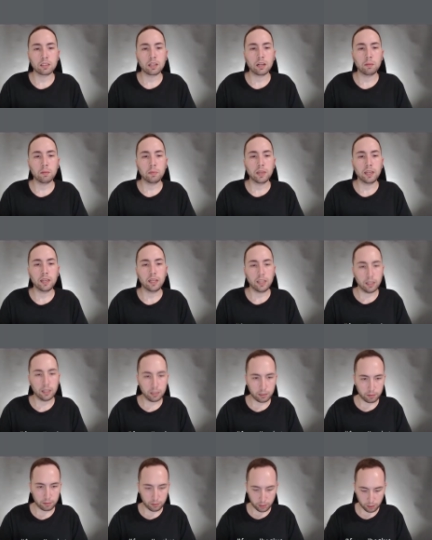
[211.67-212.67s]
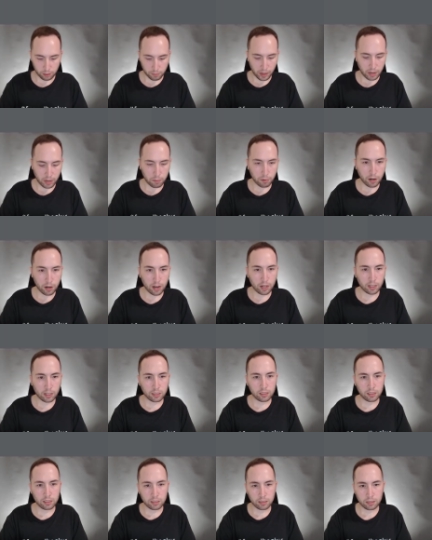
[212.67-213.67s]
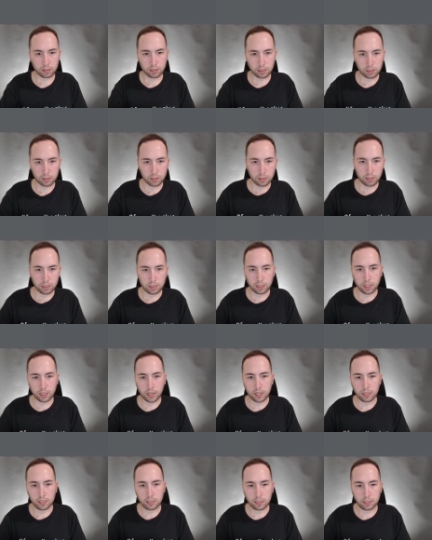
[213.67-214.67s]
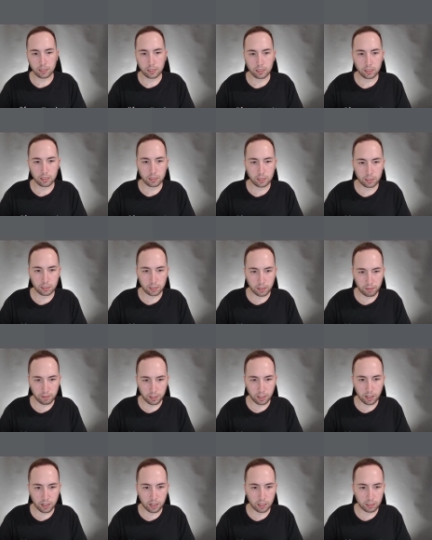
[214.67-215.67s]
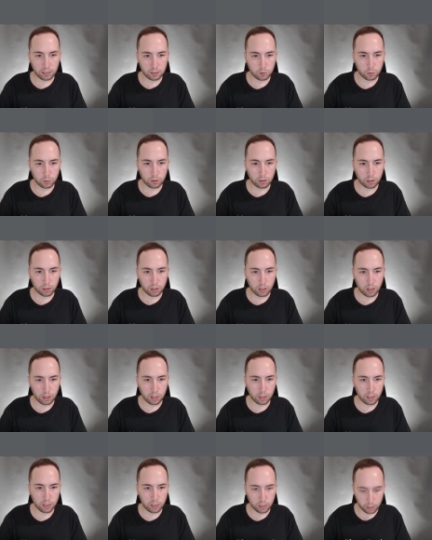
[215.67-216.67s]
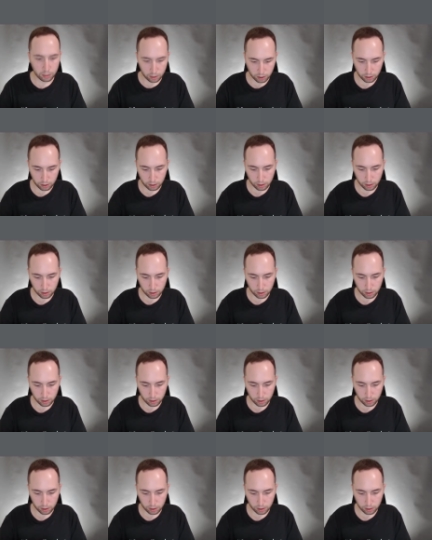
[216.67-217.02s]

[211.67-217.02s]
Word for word: this is gonna be your main product, test, $7 we'll call it.